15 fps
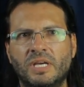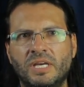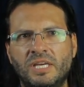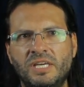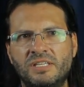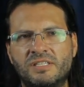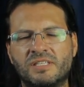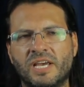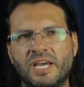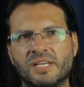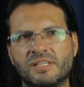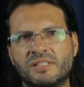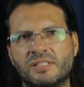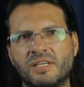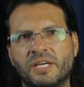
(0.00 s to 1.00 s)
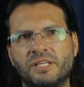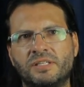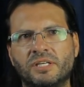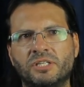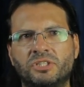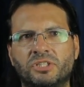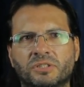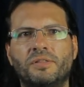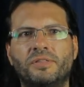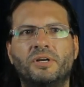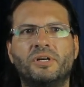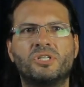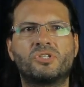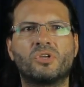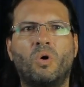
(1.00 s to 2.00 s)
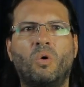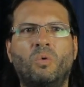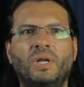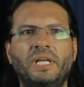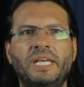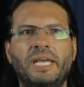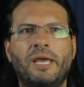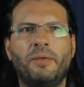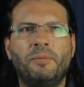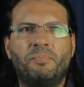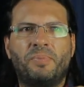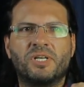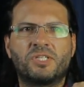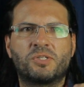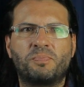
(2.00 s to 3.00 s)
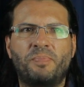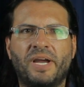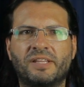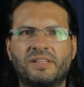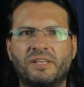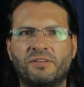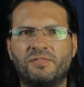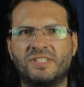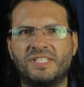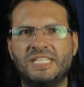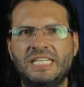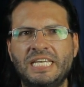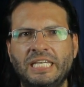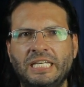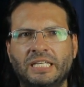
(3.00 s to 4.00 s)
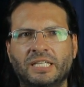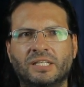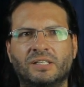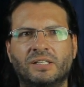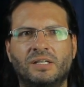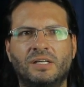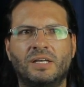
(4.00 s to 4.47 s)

He says, citation, there is only a perspective seeing,